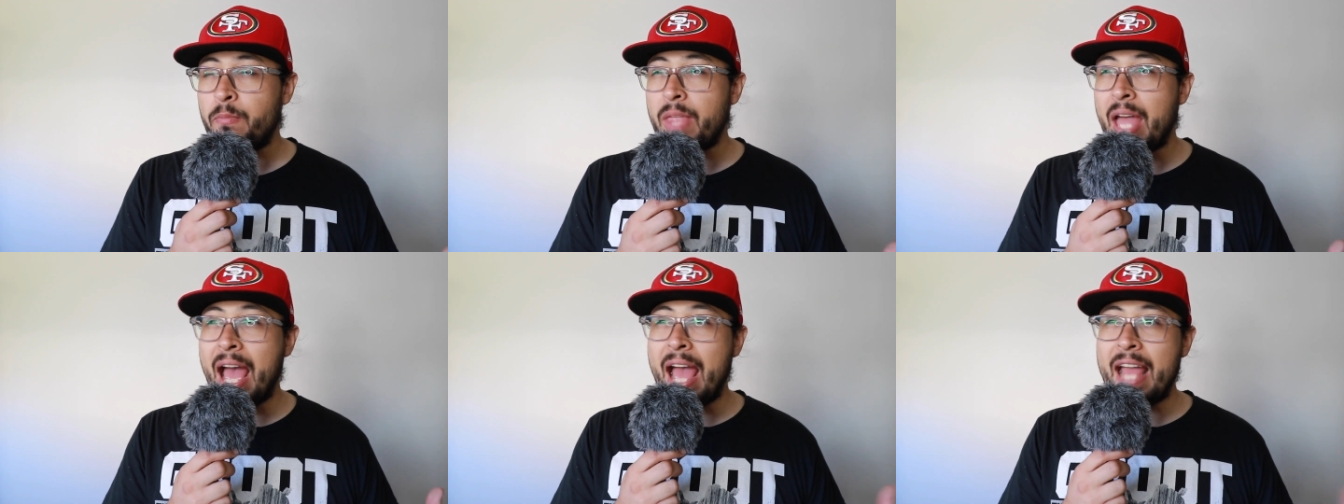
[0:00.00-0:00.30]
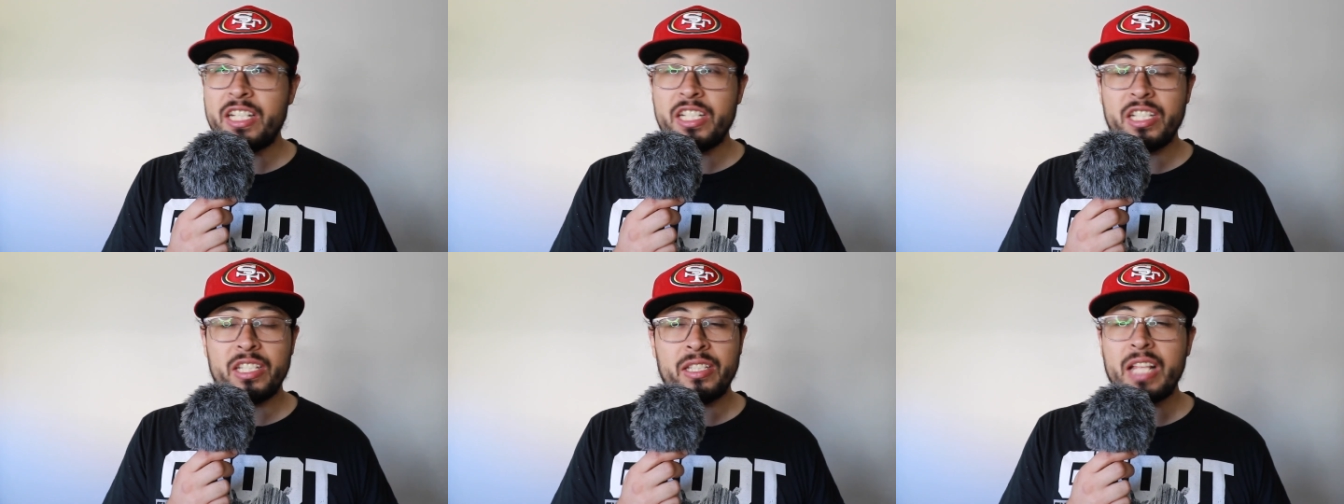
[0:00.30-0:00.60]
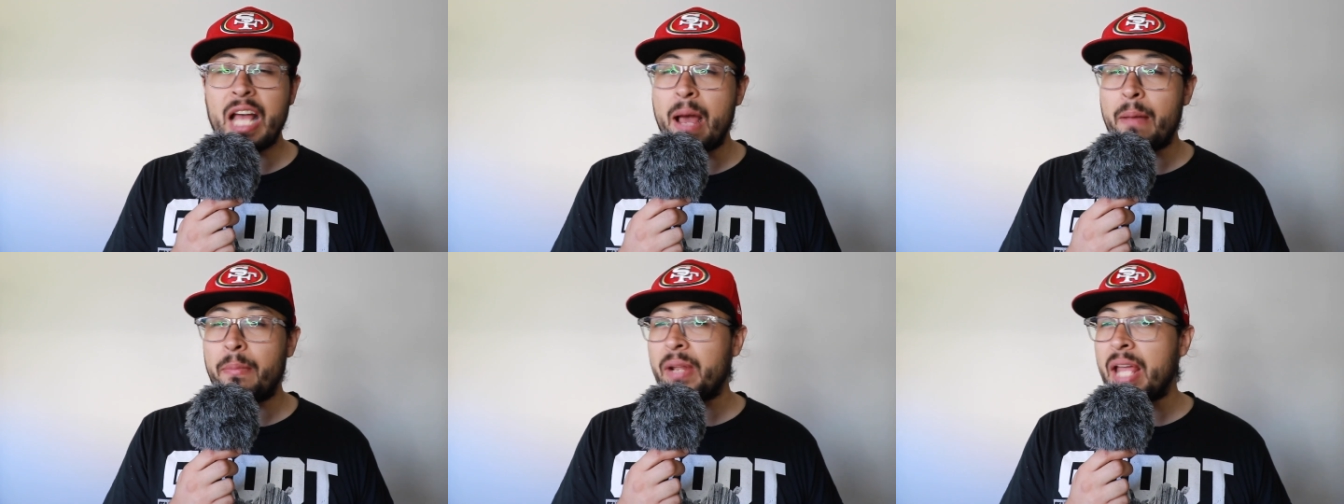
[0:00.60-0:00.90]
I just
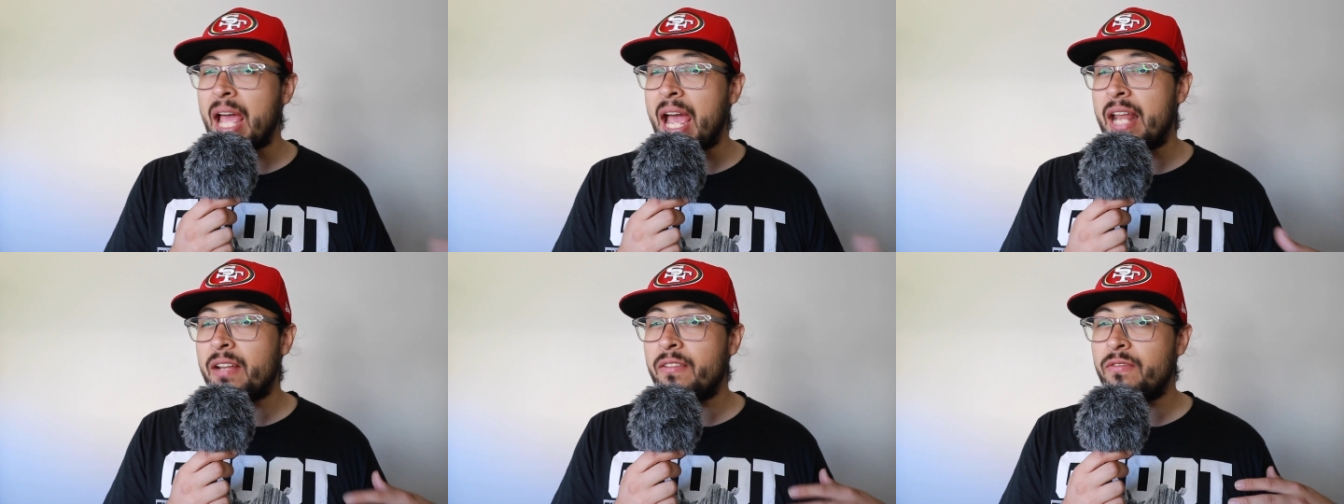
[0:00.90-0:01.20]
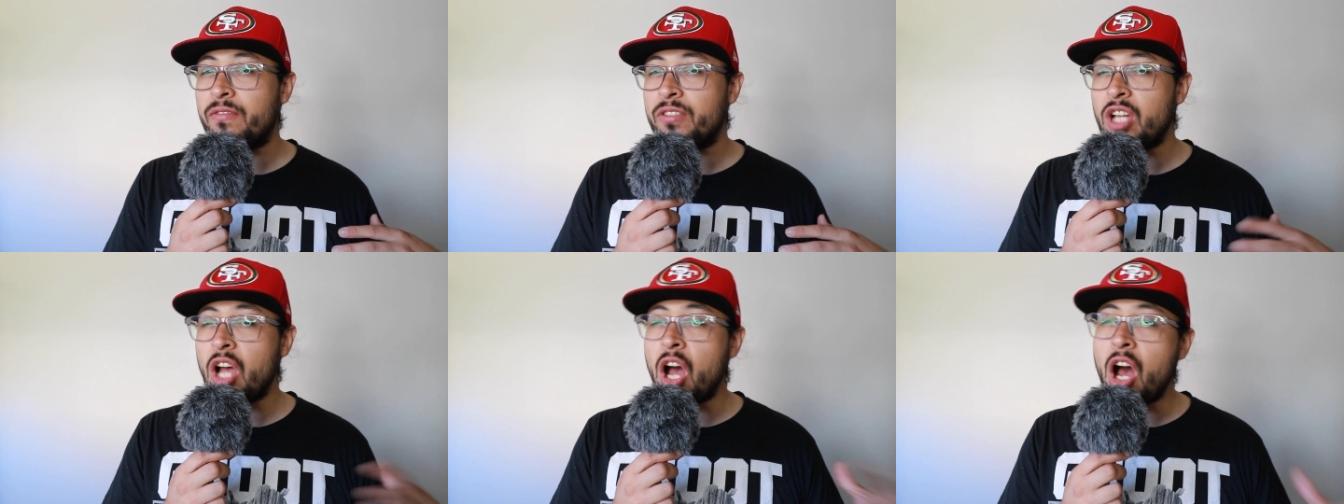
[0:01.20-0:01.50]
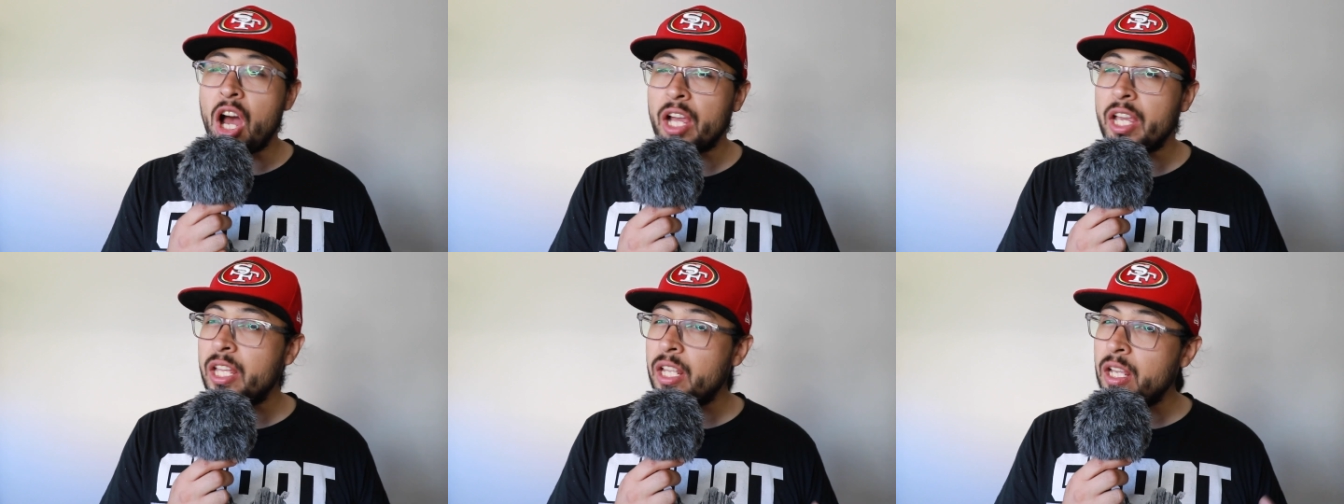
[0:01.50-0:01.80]
stopped kind of
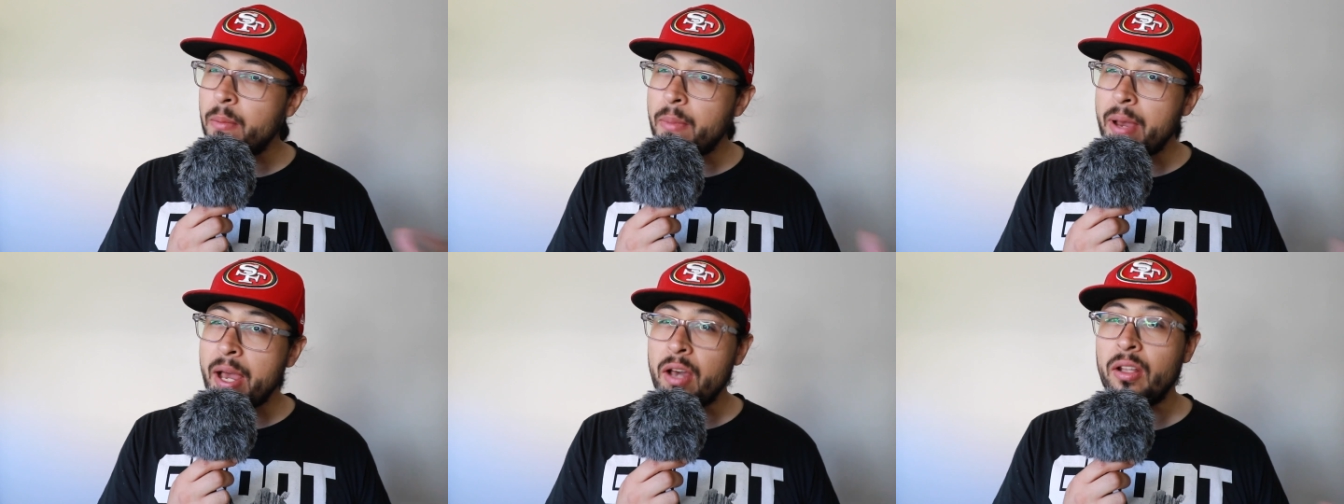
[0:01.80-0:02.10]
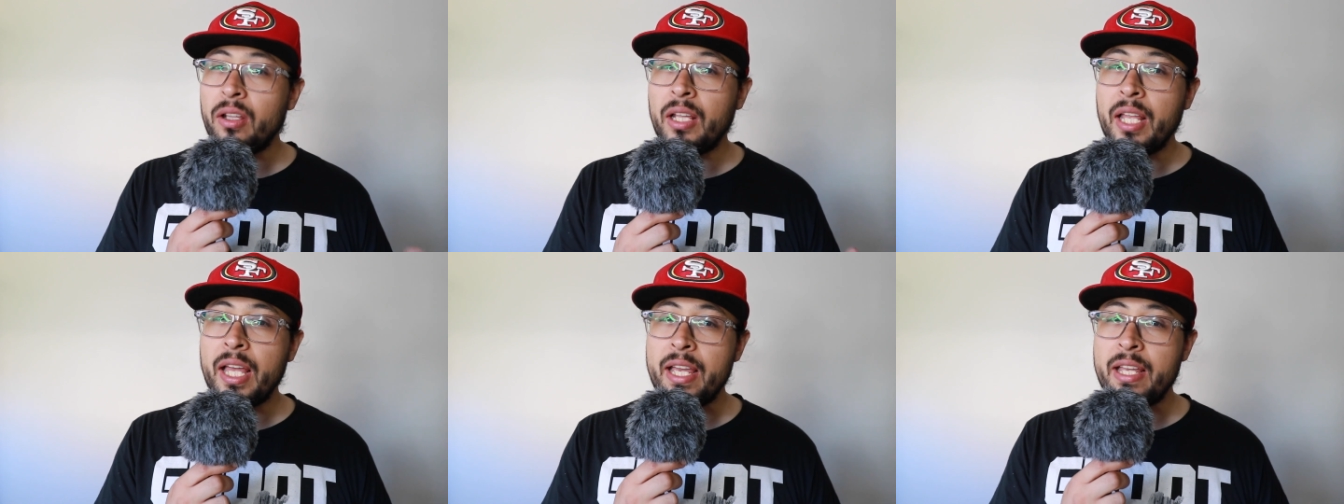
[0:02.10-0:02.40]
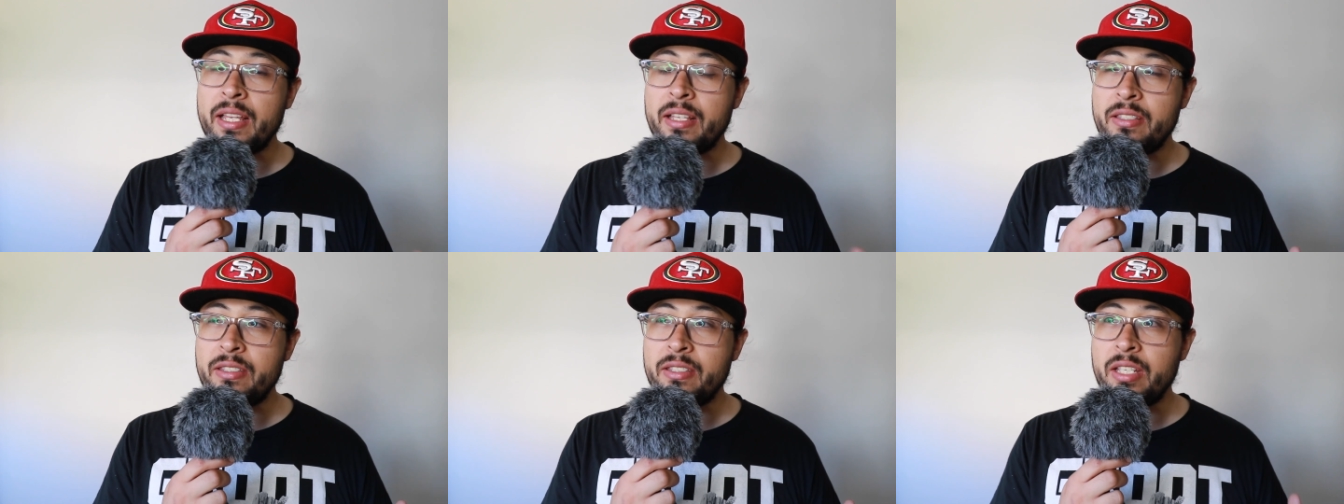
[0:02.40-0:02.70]
talking about
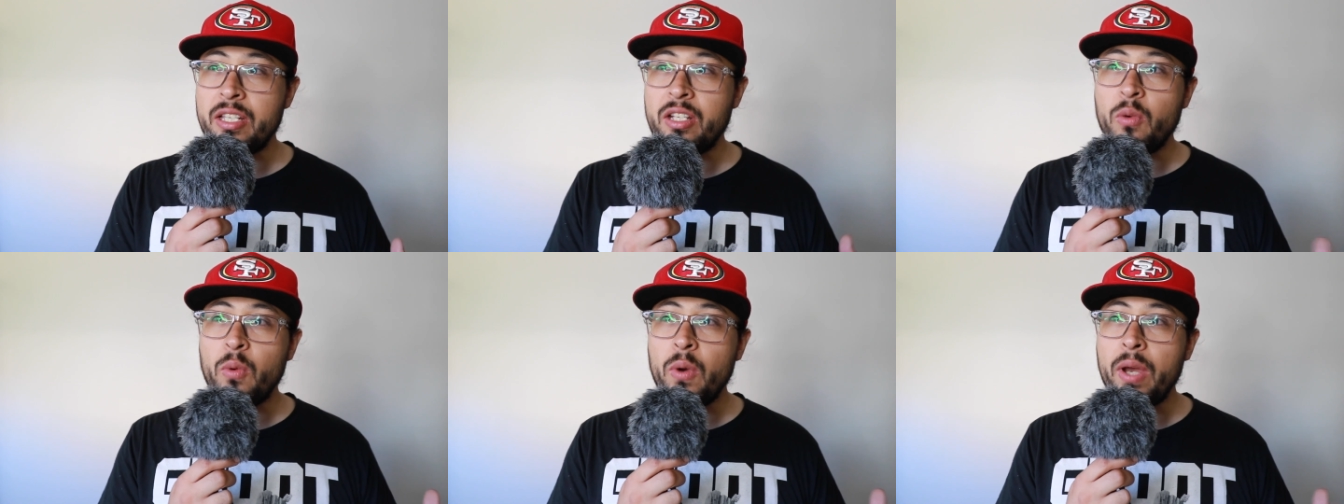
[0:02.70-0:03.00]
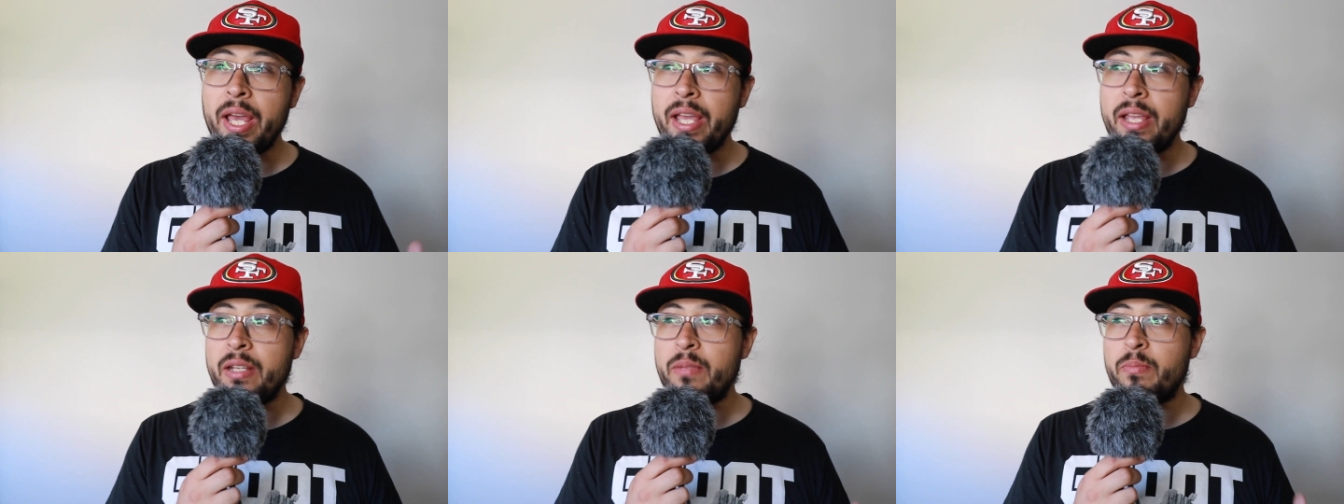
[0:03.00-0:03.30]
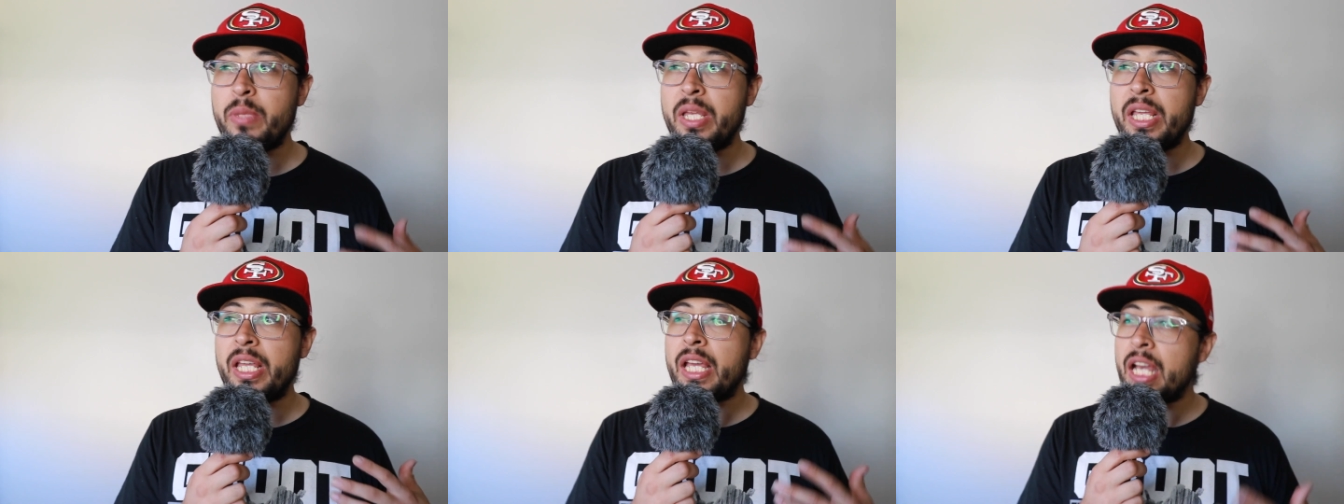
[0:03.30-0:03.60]
Lance in a way,
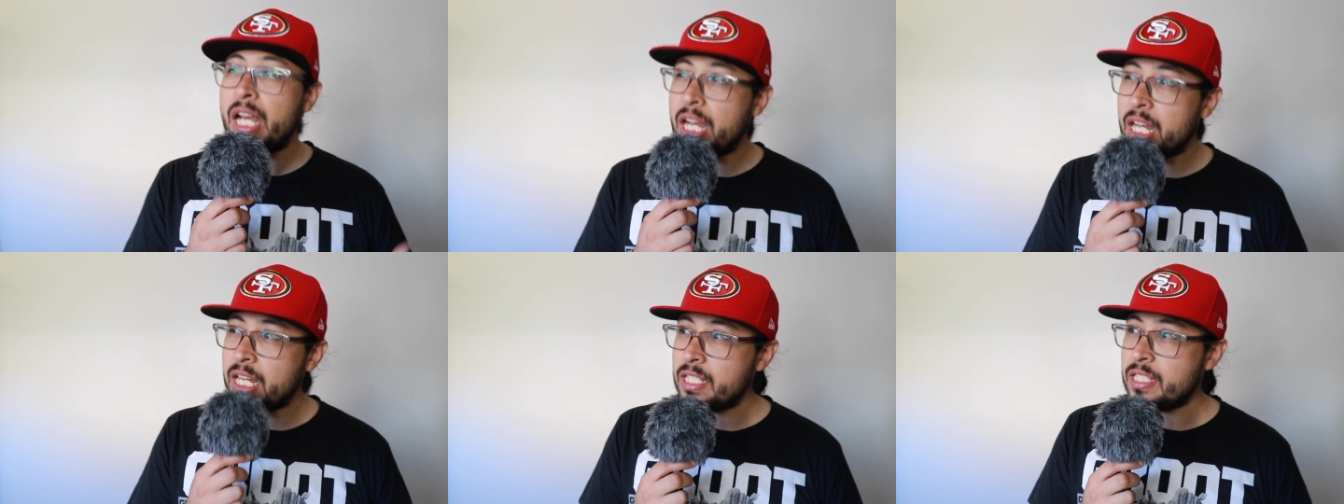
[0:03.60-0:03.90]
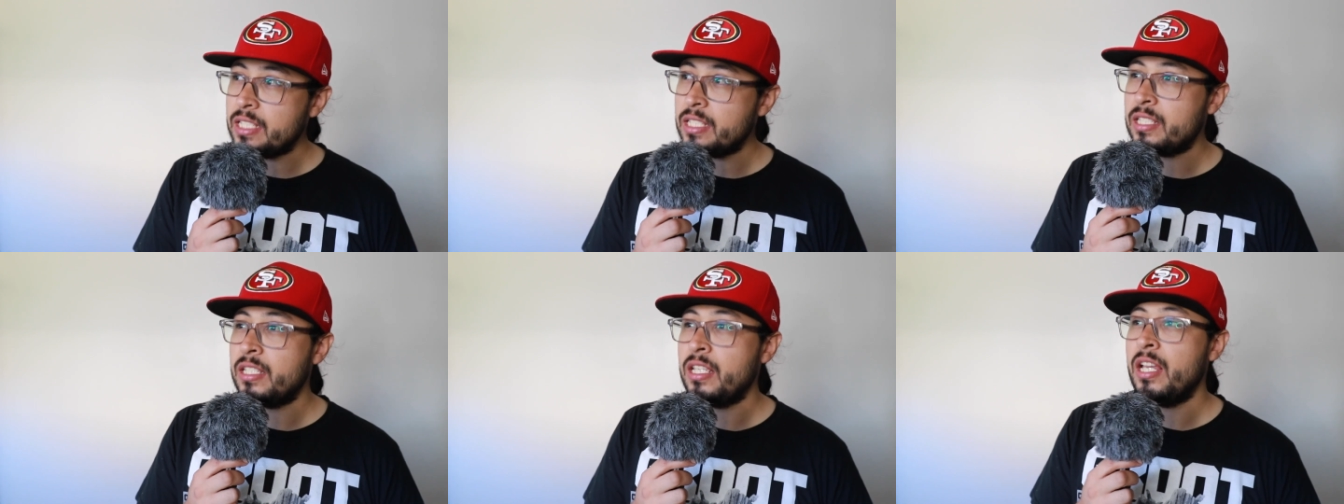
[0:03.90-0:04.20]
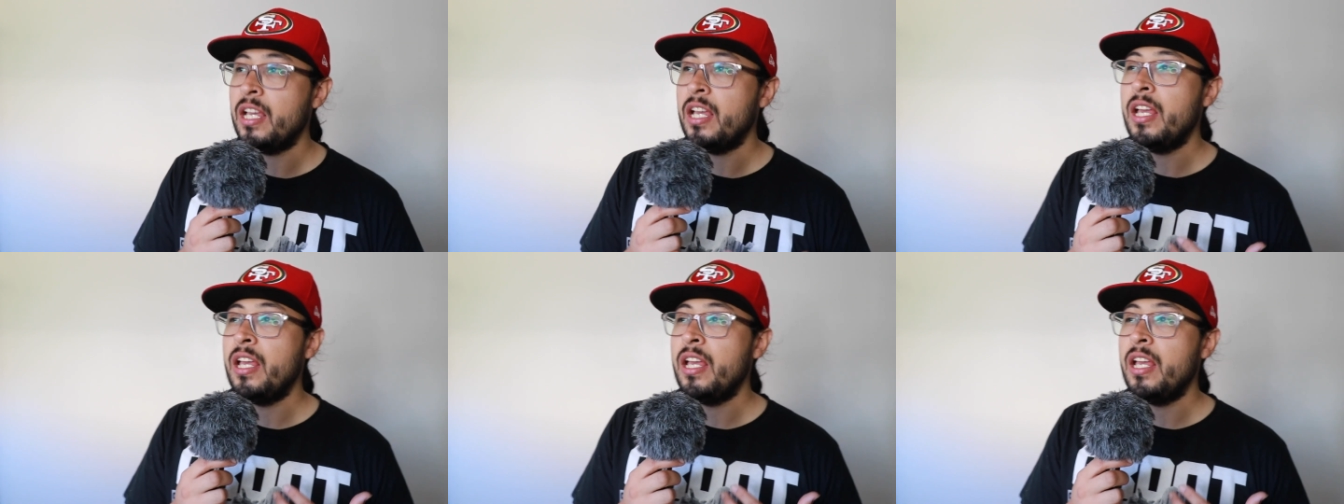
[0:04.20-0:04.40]
because,